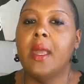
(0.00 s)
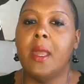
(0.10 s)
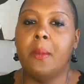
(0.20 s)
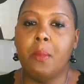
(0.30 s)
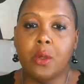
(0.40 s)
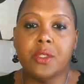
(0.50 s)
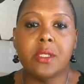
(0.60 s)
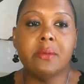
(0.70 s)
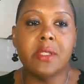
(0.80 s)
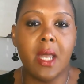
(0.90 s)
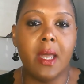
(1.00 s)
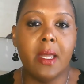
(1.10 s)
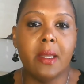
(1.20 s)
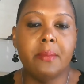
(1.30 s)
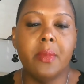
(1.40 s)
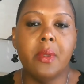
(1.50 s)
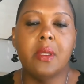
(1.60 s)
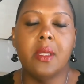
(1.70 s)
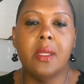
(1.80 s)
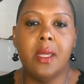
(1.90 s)
and most of the time
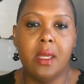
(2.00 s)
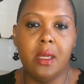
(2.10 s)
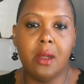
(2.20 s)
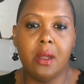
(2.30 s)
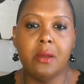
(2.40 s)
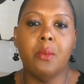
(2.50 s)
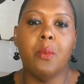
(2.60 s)
here,